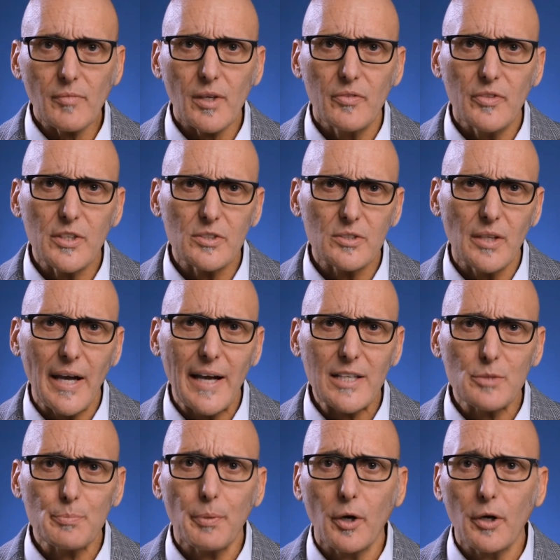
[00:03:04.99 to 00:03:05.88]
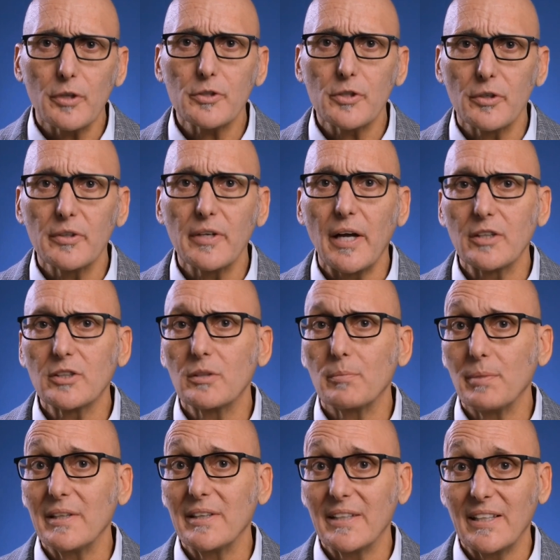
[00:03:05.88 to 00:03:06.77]
This last part turned out to
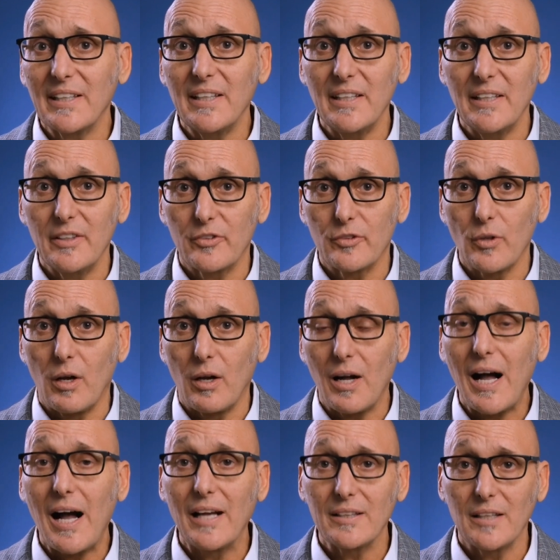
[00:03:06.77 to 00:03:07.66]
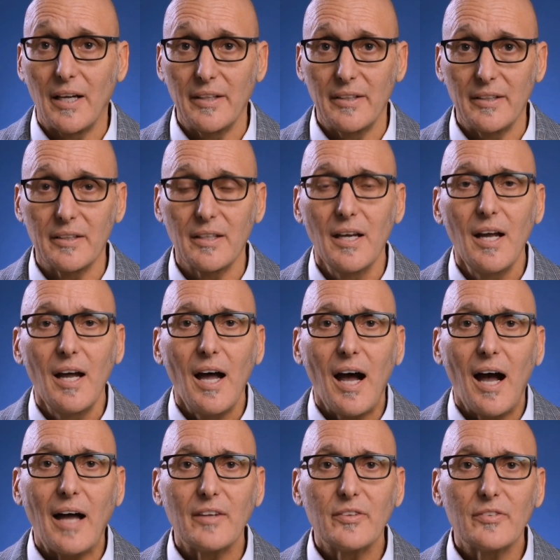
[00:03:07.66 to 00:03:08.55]
be the key, so I'll highlight it.
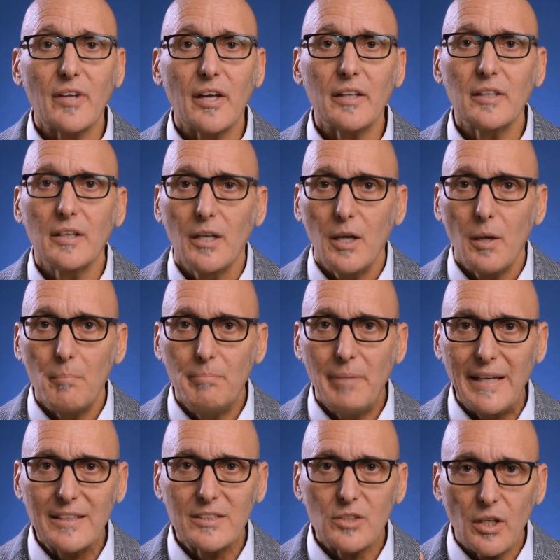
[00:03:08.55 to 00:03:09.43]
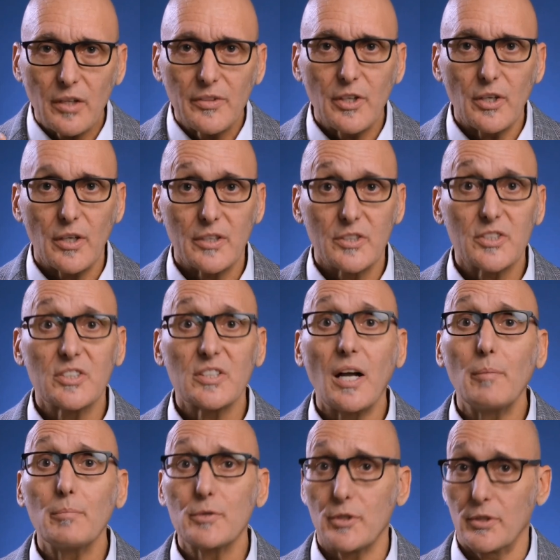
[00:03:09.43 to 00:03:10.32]
I said based on their
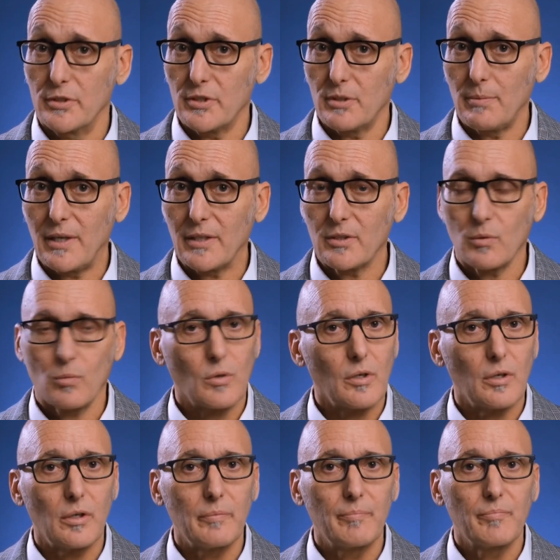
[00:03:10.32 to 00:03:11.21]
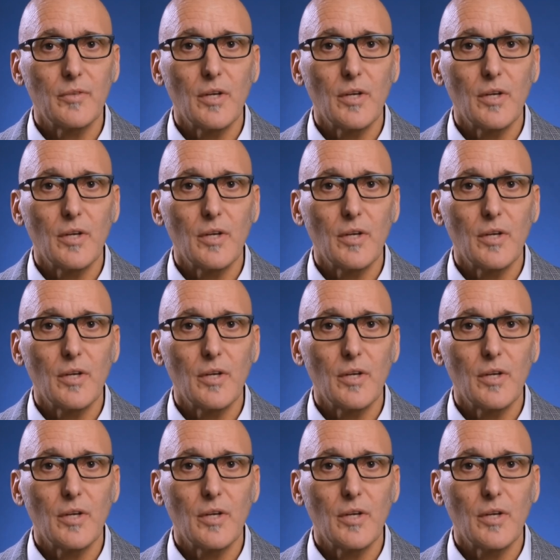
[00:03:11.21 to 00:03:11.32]
assumptions about the world.